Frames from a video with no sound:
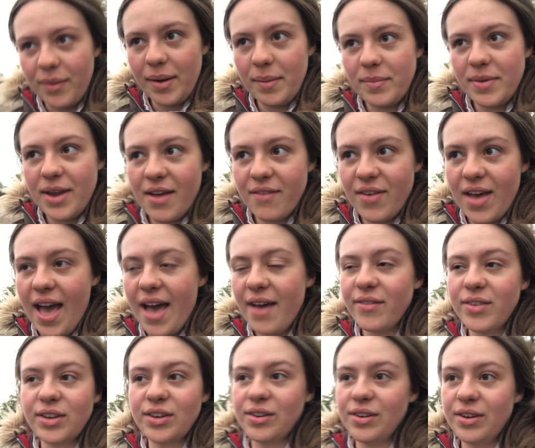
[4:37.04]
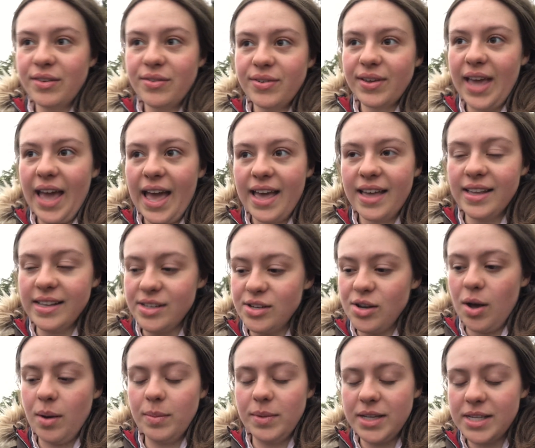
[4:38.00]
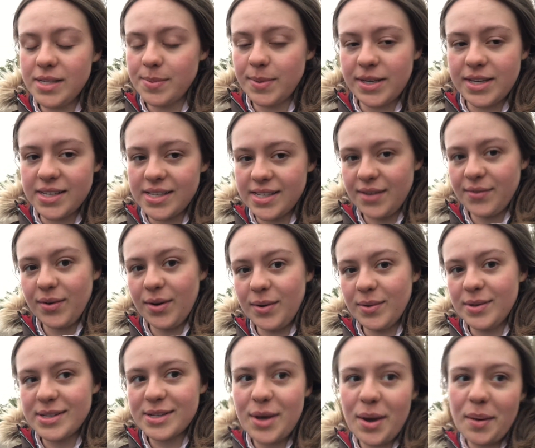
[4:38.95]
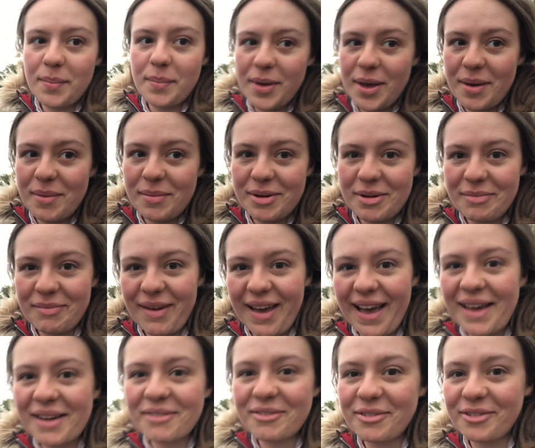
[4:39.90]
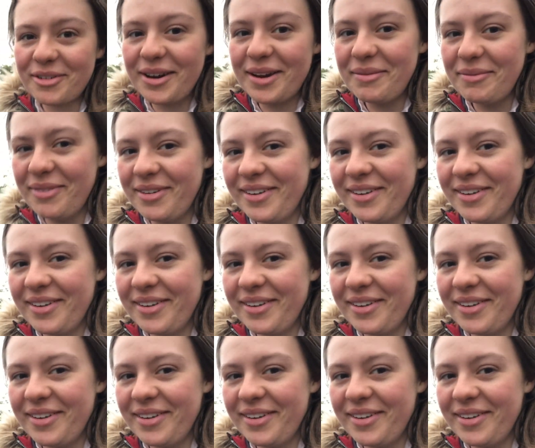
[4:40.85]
I'm never ever going to forget Thomas because I've always got a permanent mark for him.